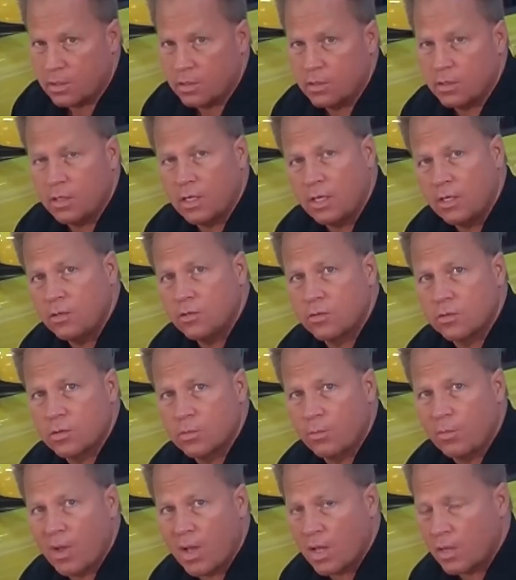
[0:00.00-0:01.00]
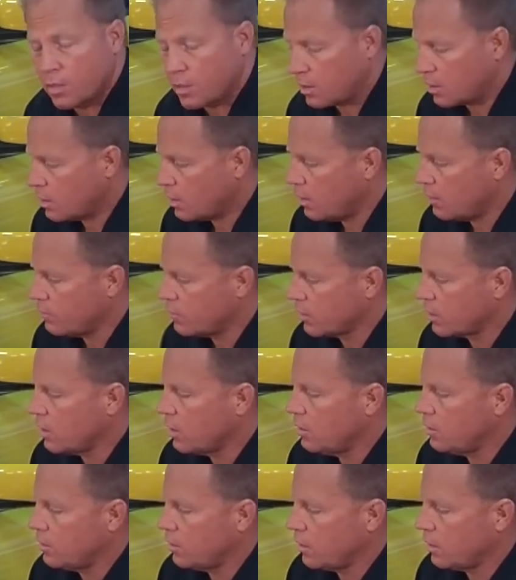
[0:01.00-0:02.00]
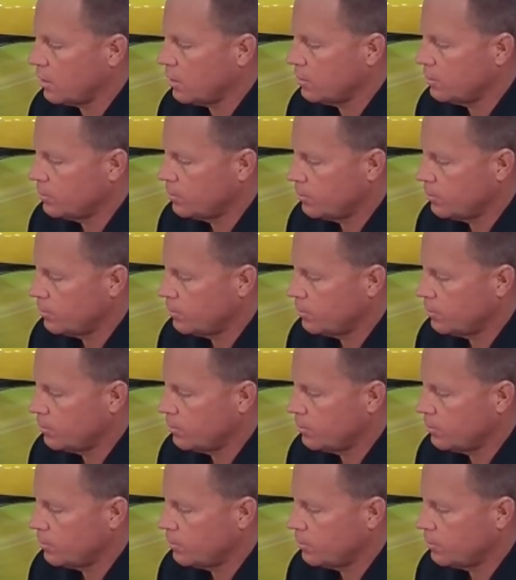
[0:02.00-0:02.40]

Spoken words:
could hinder the bonding of the coating.